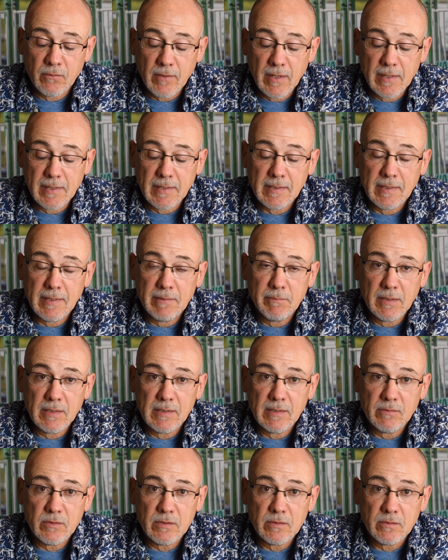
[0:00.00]
right claiming
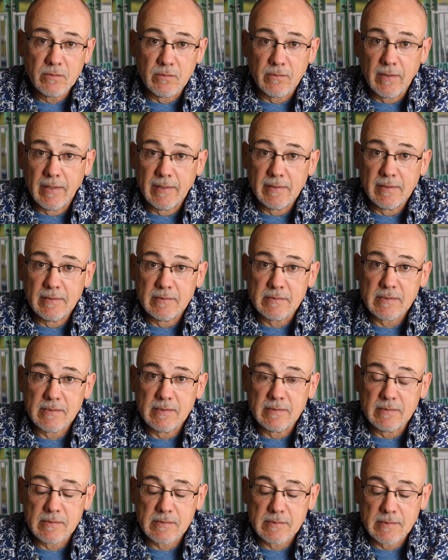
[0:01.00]
level, the right
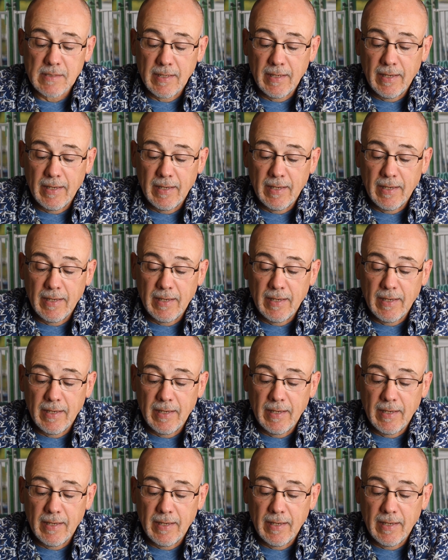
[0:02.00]
distance,